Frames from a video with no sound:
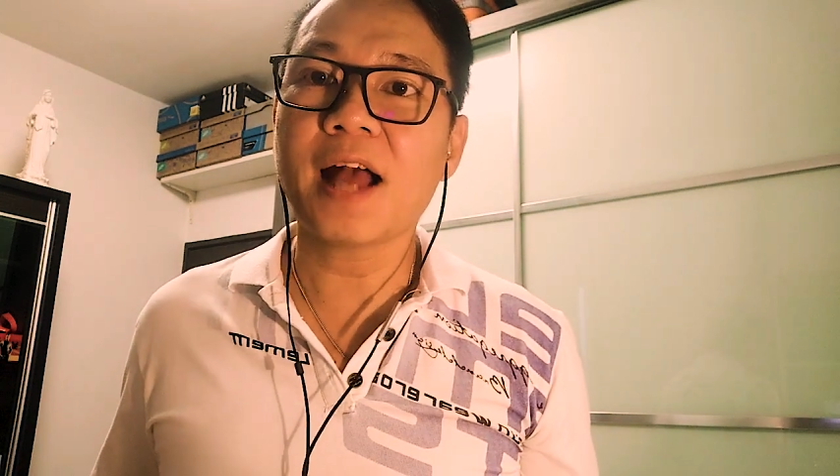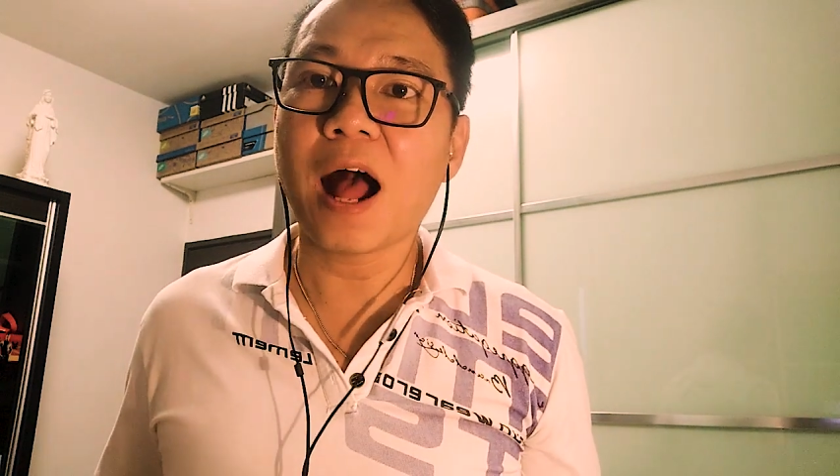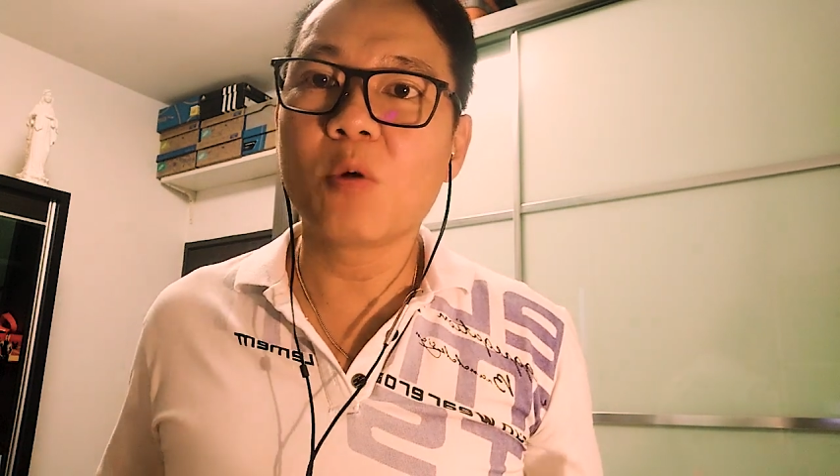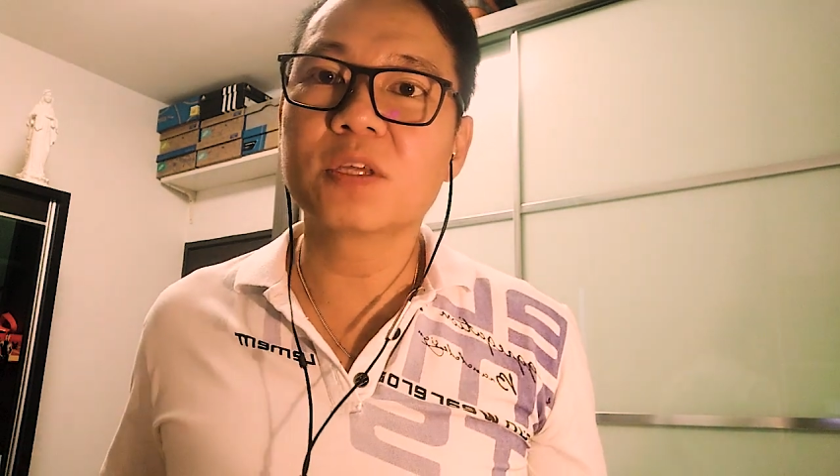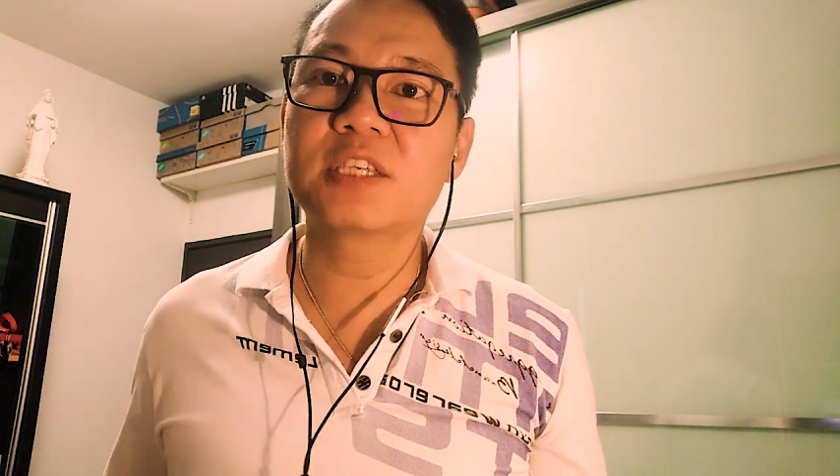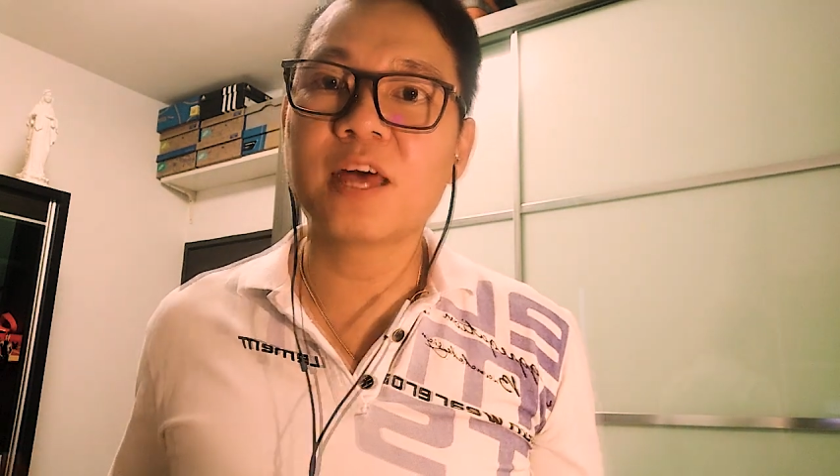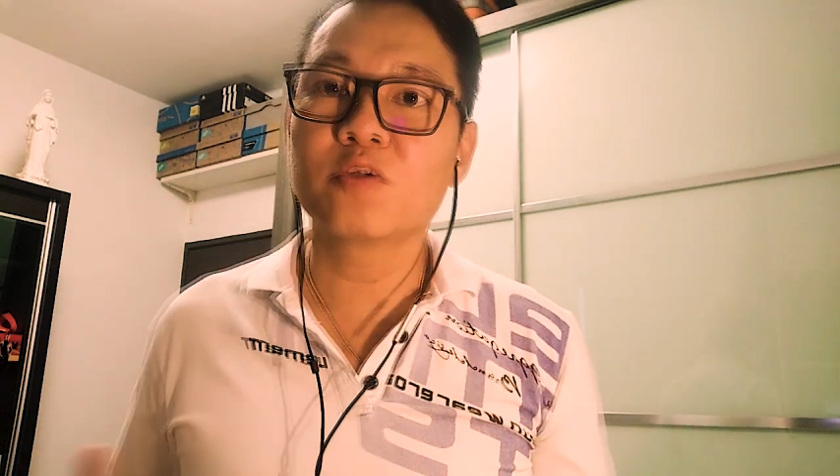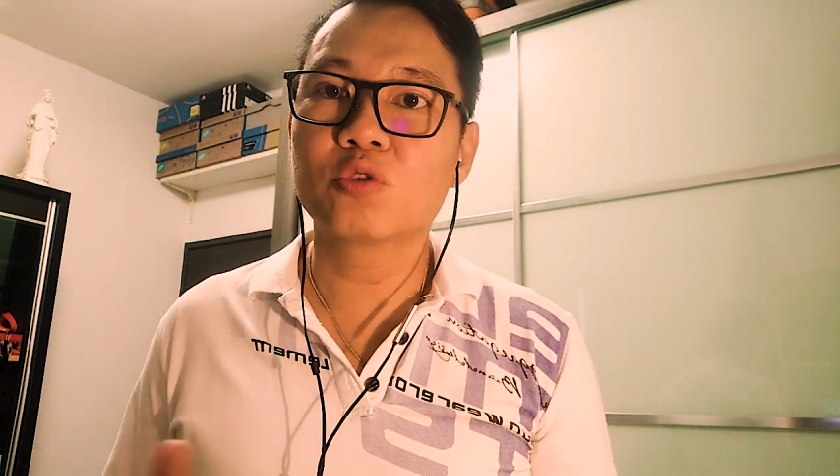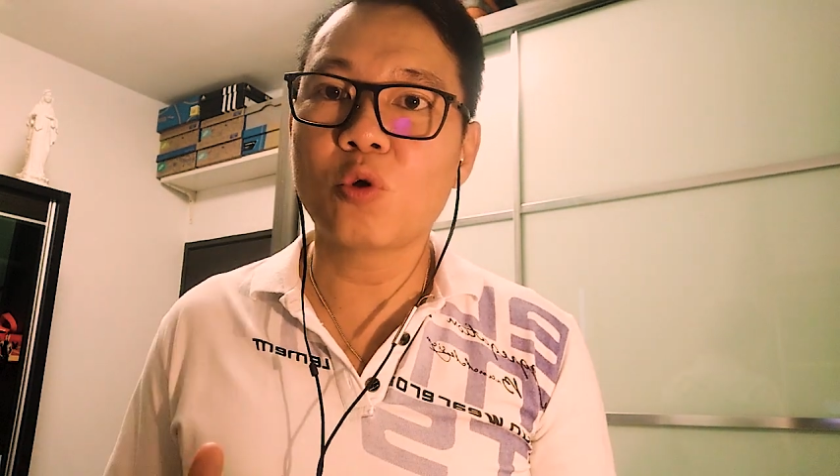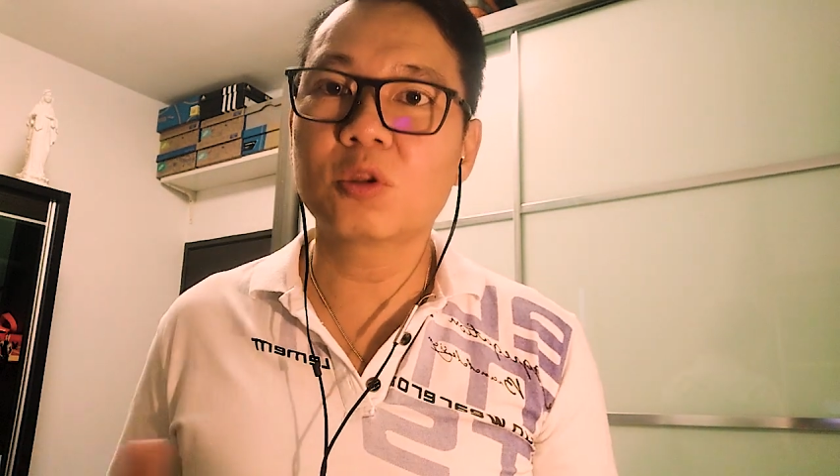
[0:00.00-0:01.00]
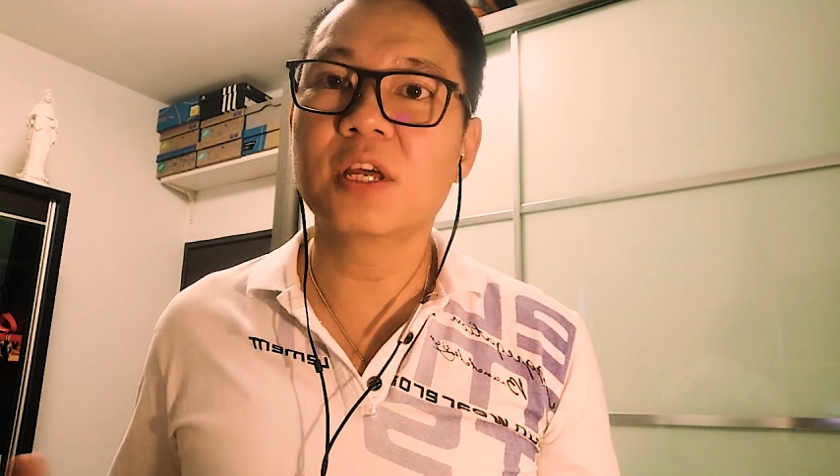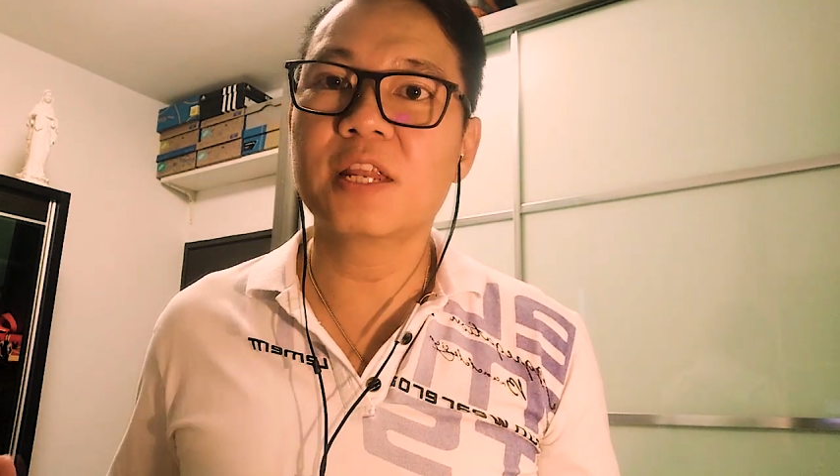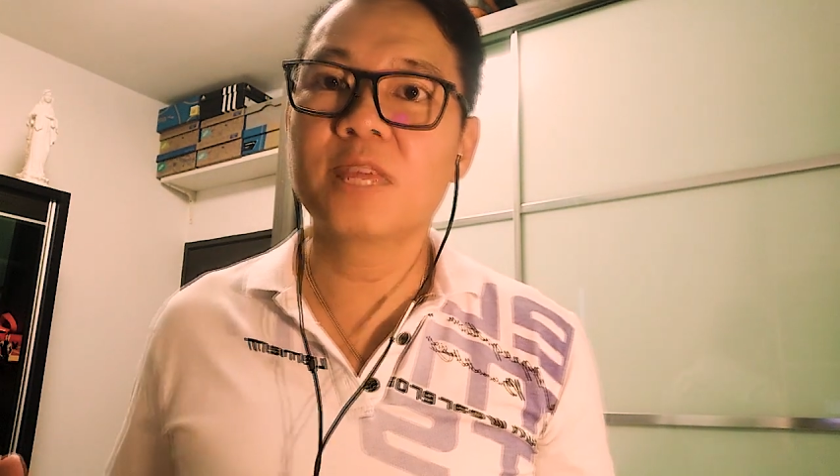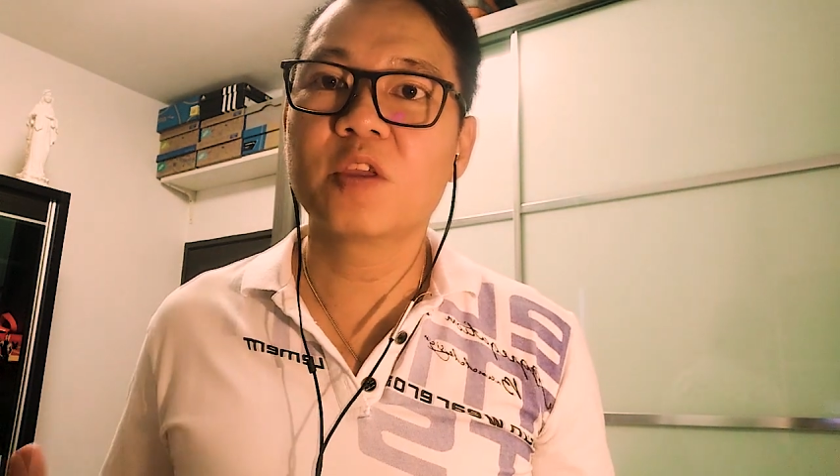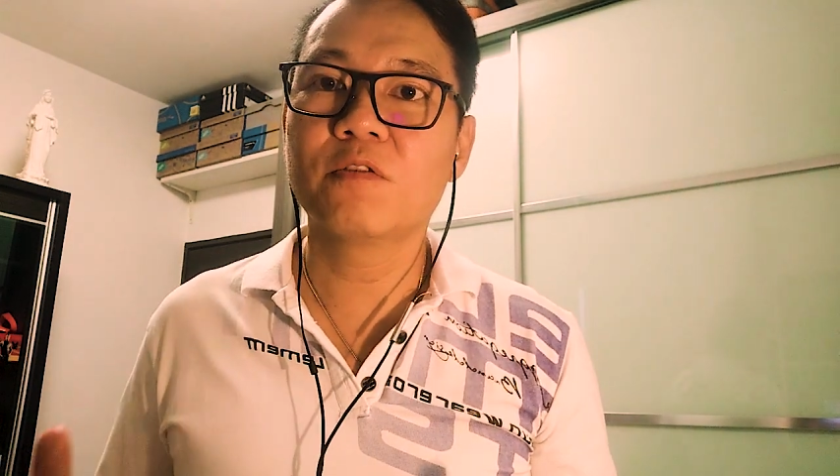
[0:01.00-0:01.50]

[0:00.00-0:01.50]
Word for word: ourselves totally